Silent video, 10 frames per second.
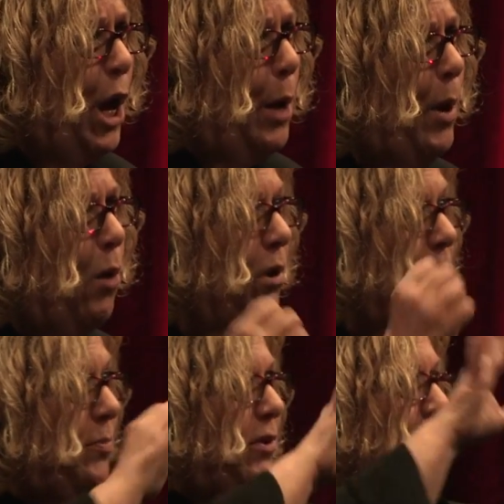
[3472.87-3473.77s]
about
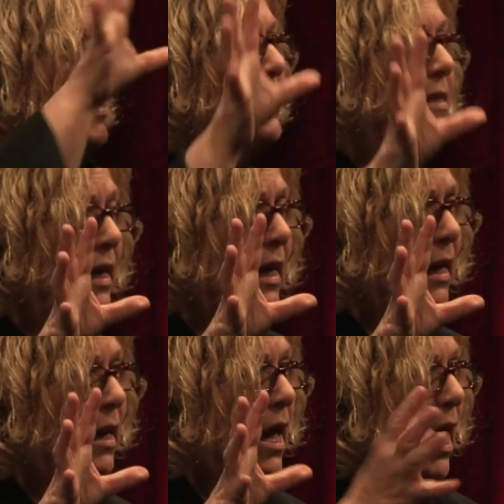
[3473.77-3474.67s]
what people are going to
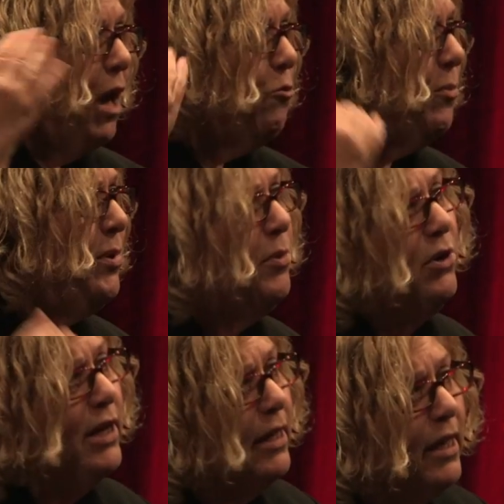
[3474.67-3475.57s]
see and what people
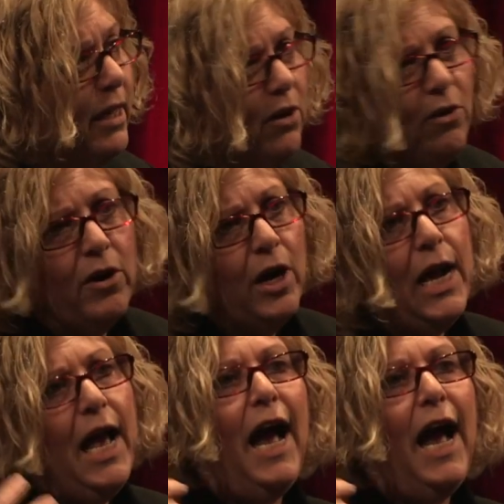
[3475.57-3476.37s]
are going to hear